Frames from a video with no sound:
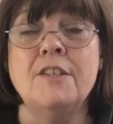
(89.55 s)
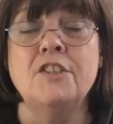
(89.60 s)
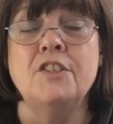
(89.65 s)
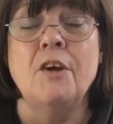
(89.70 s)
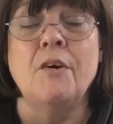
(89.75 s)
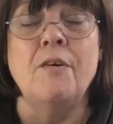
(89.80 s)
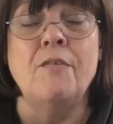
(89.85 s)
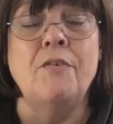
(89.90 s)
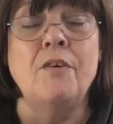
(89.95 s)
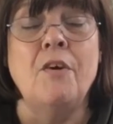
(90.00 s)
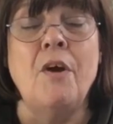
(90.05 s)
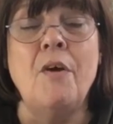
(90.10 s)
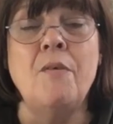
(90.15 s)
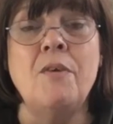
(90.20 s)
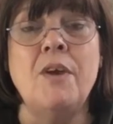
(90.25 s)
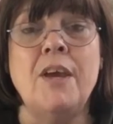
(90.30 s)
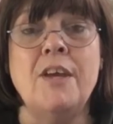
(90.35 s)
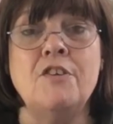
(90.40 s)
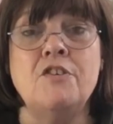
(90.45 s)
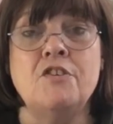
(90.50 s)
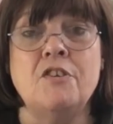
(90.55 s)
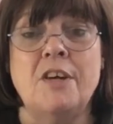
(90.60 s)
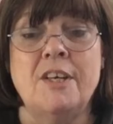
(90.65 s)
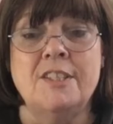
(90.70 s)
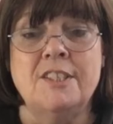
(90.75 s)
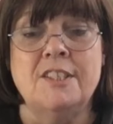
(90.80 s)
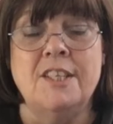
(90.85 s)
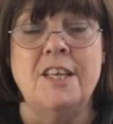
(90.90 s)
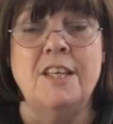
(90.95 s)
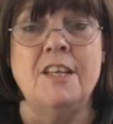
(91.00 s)
So if you're only
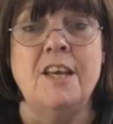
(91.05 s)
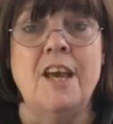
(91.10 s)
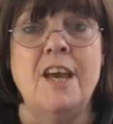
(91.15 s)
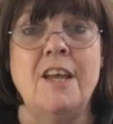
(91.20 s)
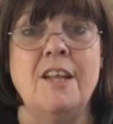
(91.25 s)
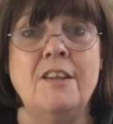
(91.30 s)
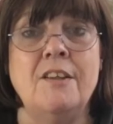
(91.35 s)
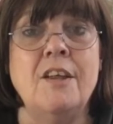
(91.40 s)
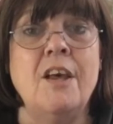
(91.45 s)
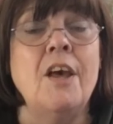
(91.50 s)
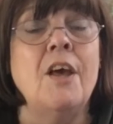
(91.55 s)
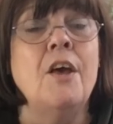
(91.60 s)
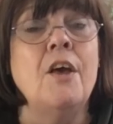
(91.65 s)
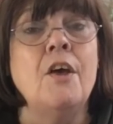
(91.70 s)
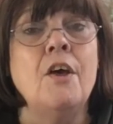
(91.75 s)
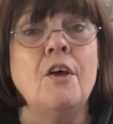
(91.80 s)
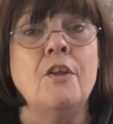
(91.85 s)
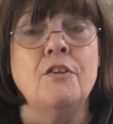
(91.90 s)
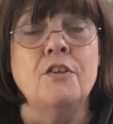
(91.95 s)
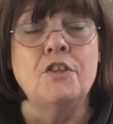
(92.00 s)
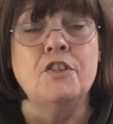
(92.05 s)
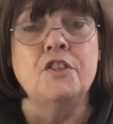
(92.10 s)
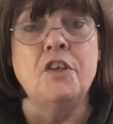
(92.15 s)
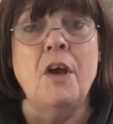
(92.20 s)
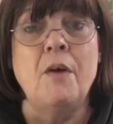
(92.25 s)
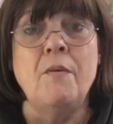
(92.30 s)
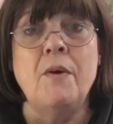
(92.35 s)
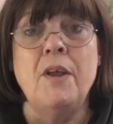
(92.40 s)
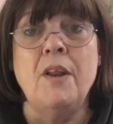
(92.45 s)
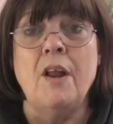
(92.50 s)
interested in the
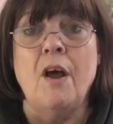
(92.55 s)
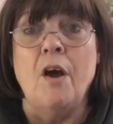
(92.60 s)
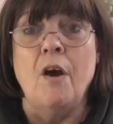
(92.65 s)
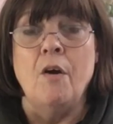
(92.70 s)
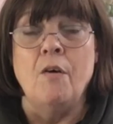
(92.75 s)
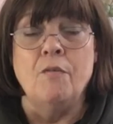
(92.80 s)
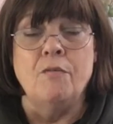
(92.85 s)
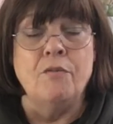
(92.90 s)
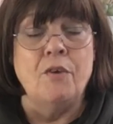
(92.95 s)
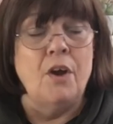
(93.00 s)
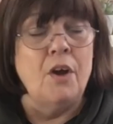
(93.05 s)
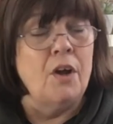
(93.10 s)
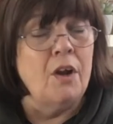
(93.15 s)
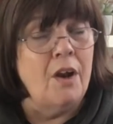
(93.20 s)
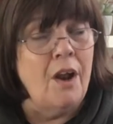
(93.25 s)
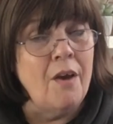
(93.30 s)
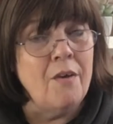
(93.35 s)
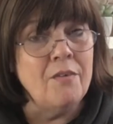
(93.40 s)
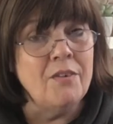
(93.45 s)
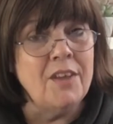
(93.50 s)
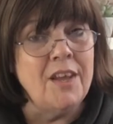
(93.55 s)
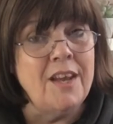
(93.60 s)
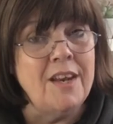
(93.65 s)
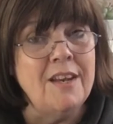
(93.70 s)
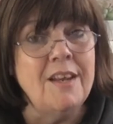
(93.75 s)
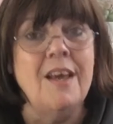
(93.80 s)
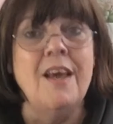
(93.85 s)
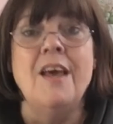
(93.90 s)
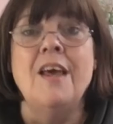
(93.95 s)
sewing of clothing,